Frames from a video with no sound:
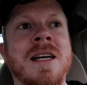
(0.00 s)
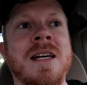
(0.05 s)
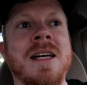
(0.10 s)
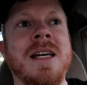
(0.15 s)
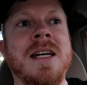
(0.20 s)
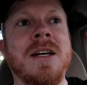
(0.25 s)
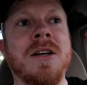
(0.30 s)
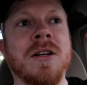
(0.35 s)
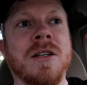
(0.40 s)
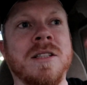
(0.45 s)

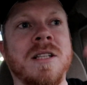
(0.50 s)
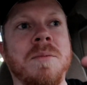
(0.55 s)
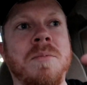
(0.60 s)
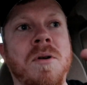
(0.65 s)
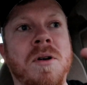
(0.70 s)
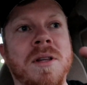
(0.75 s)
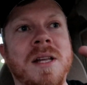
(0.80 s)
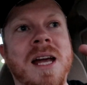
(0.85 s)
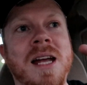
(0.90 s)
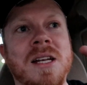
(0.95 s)
He hooked up
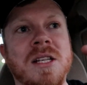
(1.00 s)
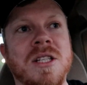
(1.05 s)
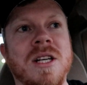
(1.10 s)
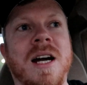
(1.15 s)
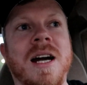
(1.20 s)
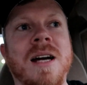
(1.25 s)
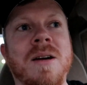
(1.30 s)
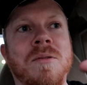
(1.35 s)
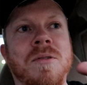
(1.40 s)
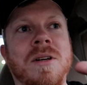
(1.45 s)
on that
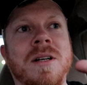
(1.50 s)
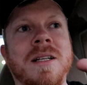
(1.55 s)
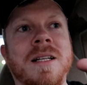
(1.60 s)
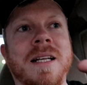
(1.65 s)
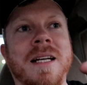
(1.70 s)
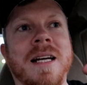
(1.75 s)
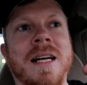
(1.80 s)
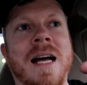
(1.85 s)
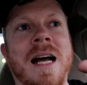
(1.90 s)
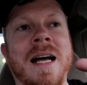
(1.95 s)
giant one,
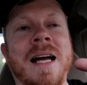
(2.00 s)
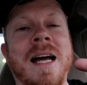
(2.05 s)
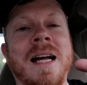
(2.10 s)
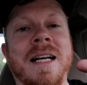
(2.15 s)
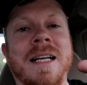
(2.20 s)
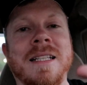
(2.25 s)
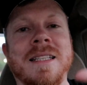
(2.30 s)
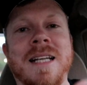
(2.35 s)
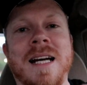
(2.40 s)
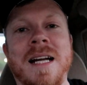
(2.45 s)
and I got
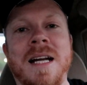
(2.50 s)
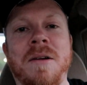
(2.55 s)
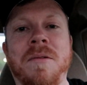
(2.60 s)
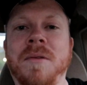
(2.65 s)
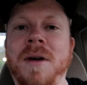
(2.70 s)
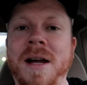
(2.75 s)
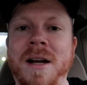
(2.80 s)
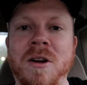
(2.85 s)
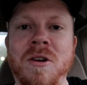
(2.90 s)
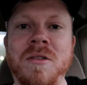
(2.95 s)
excited and
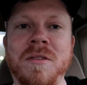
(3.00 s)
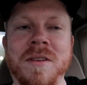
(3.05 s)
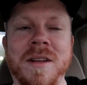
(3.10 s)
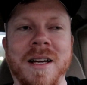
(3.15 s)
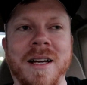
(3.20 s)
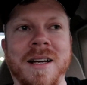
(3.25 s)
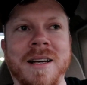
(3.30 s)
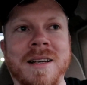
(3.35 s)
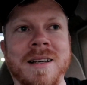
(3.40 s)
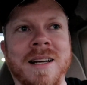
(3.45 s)
ran over
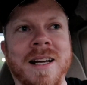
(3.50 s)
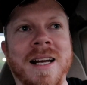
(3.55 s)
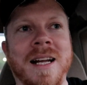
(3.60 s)
there,